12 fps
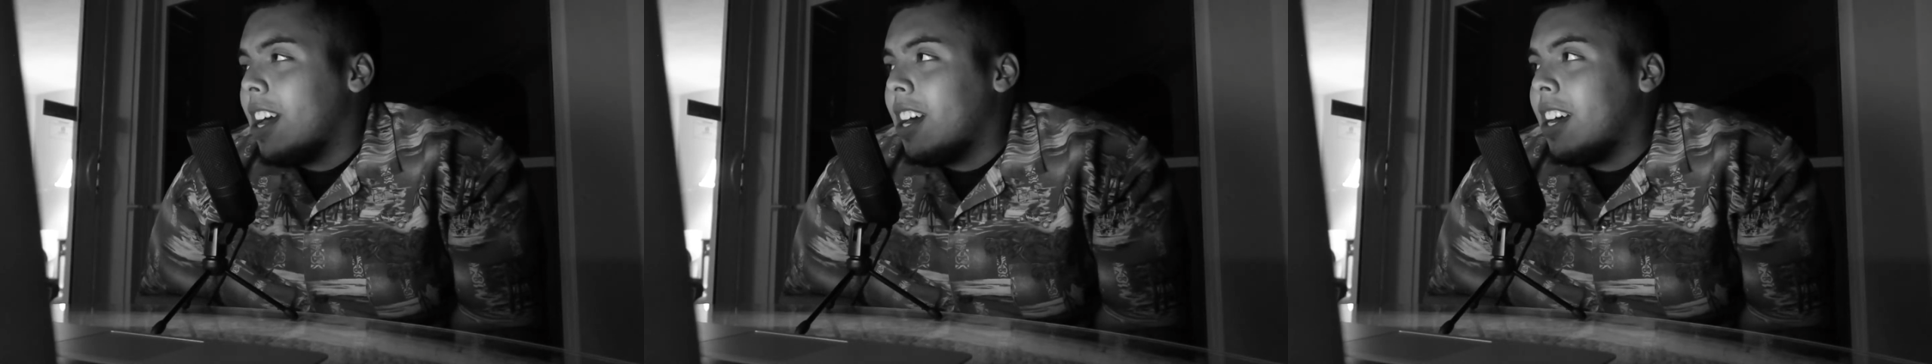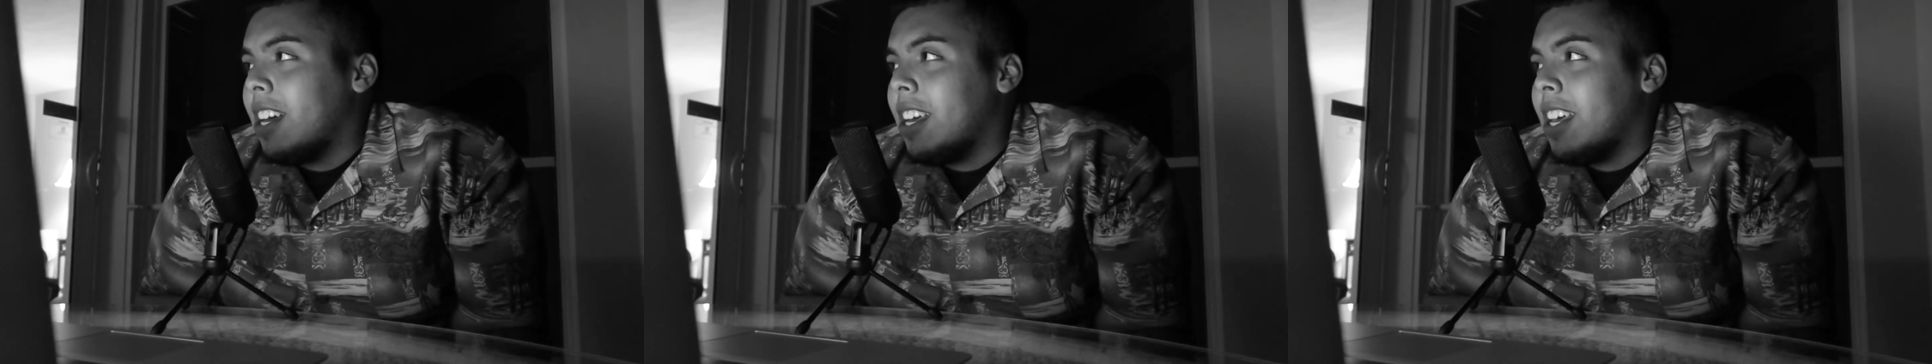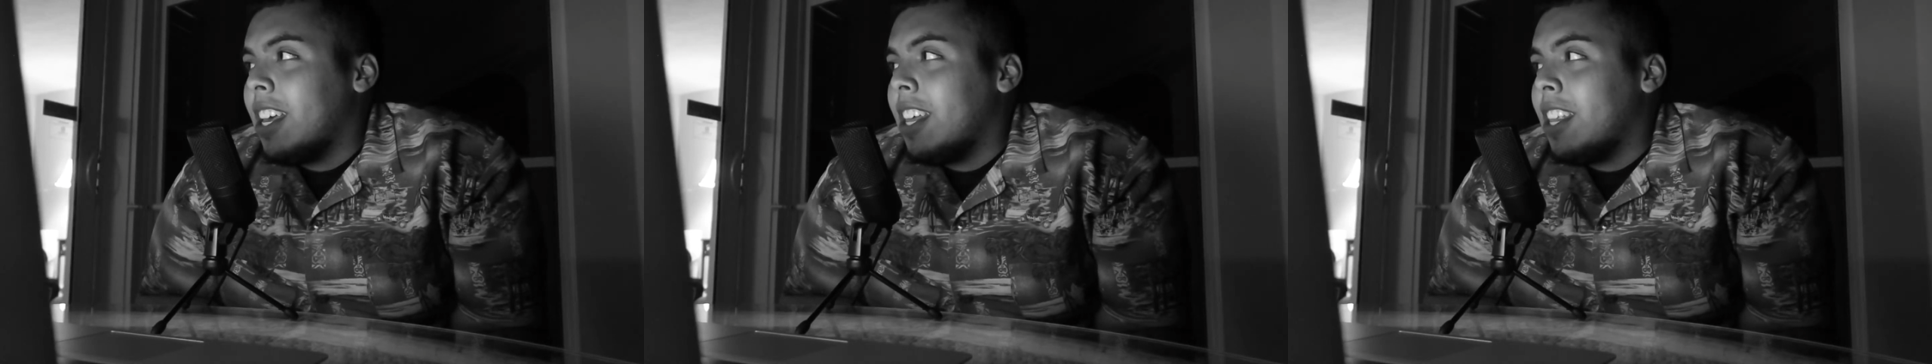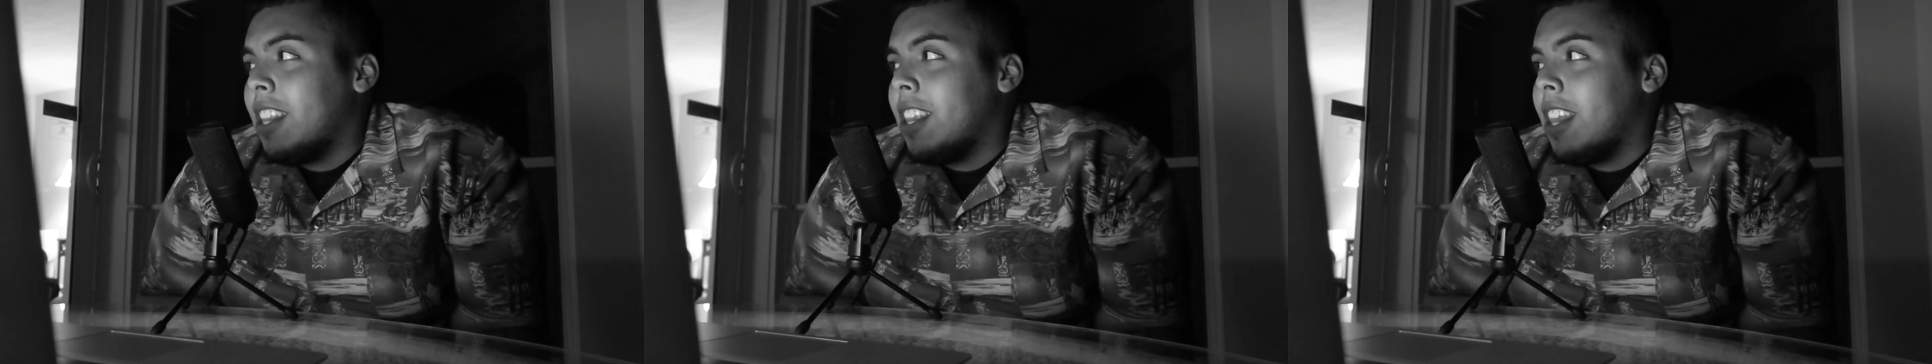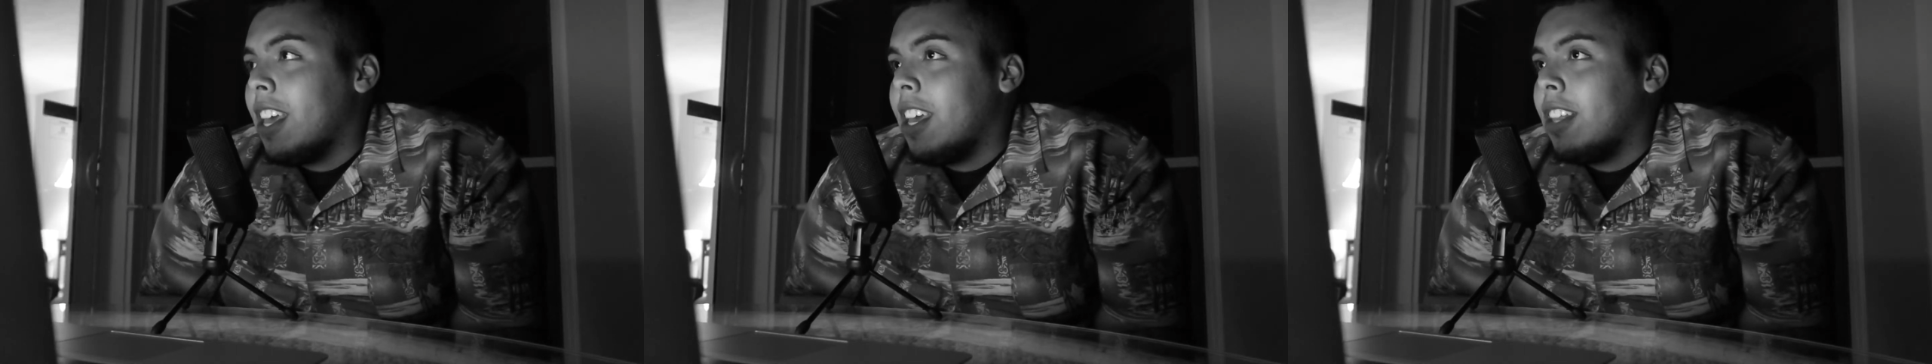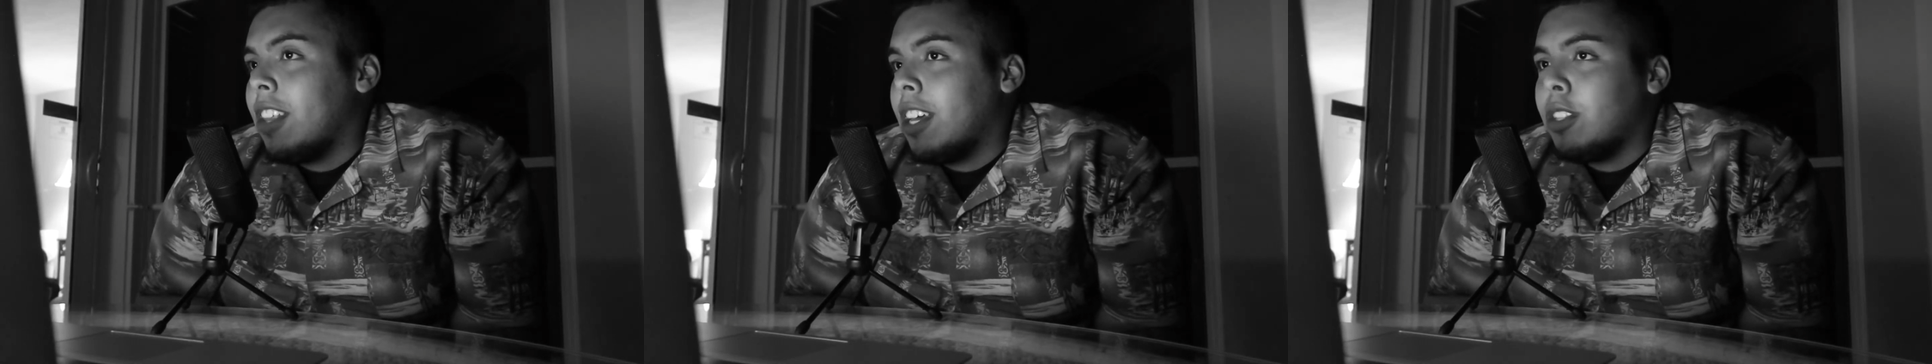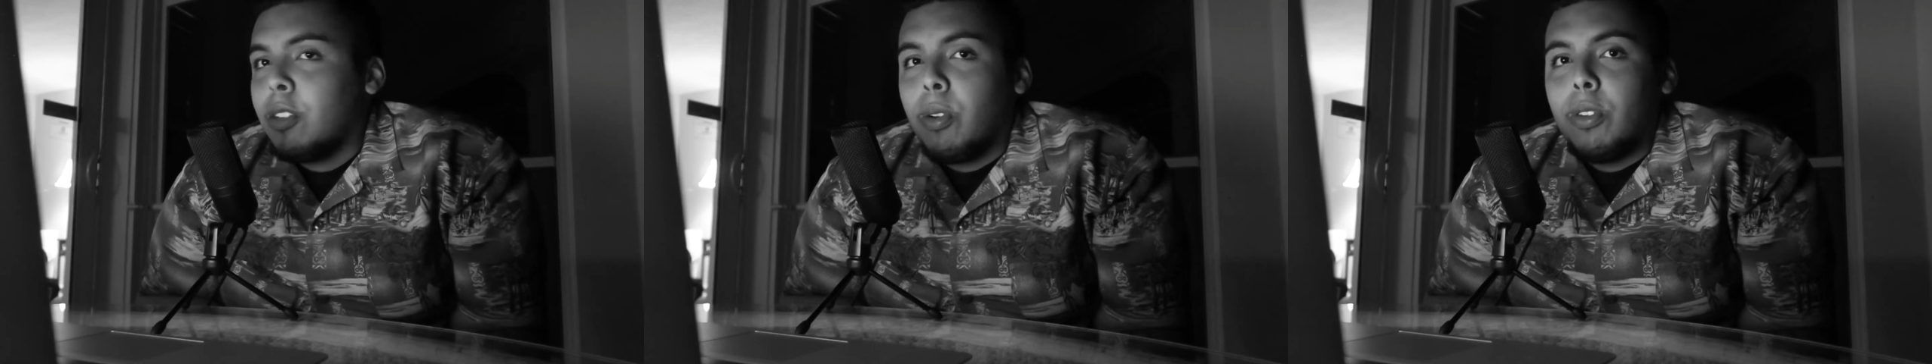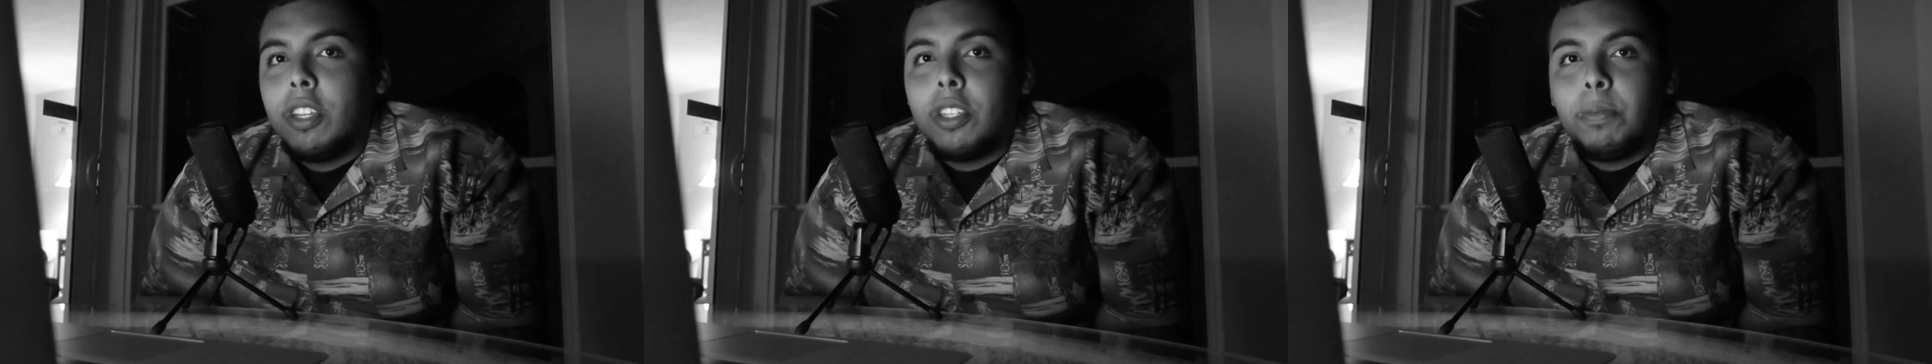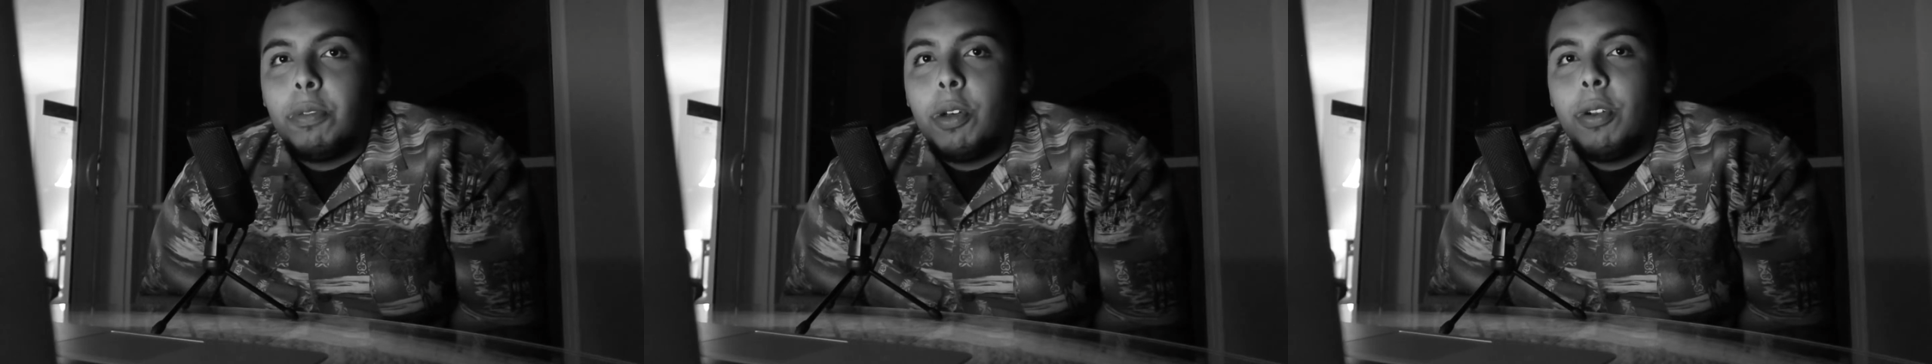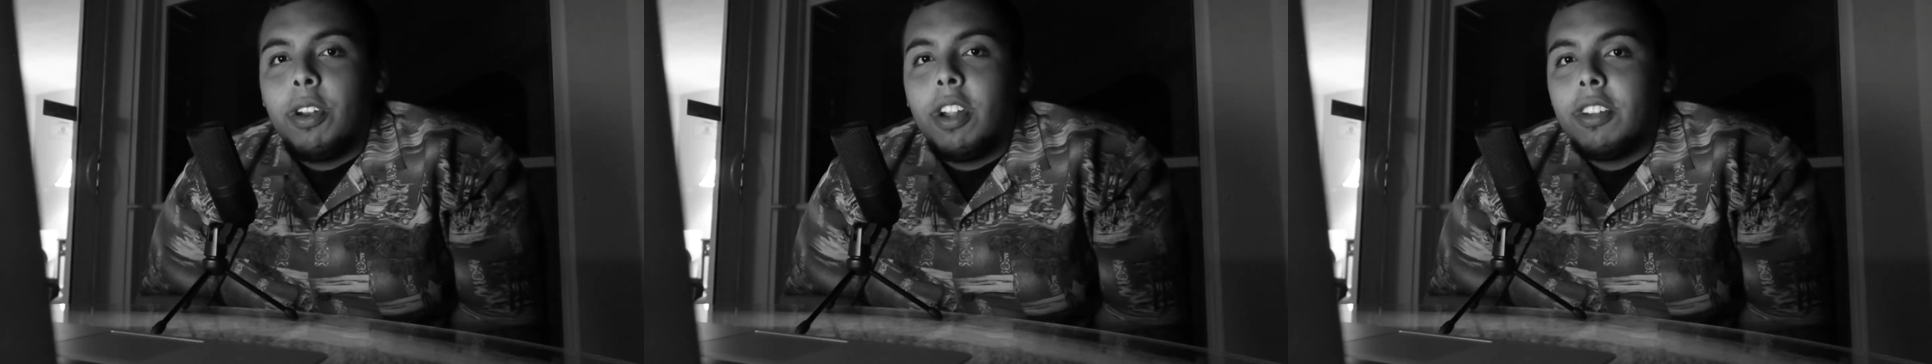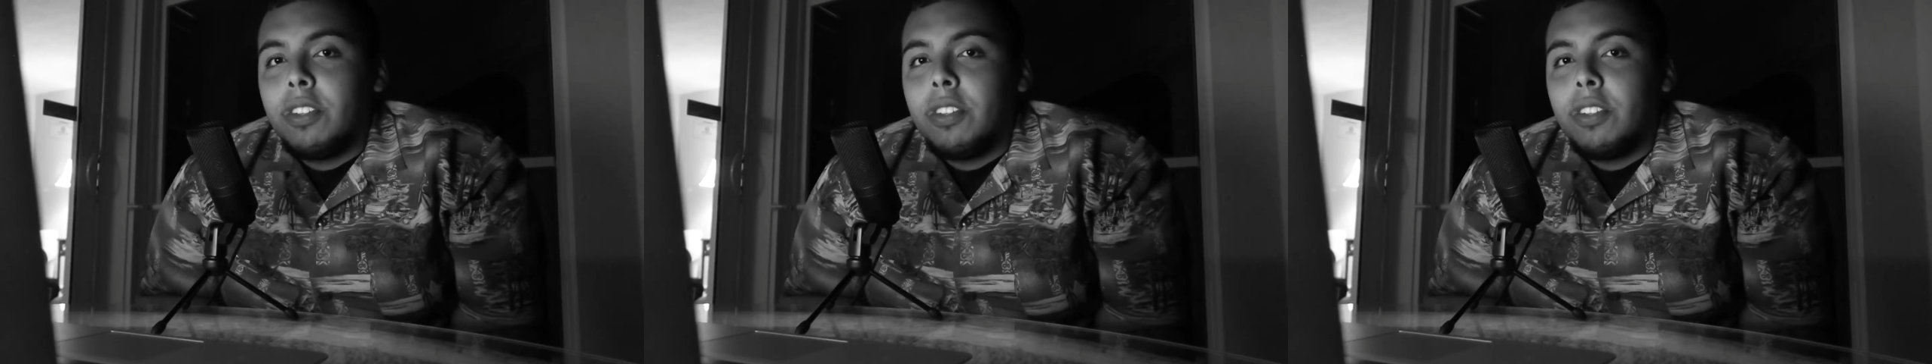and they like totally exploded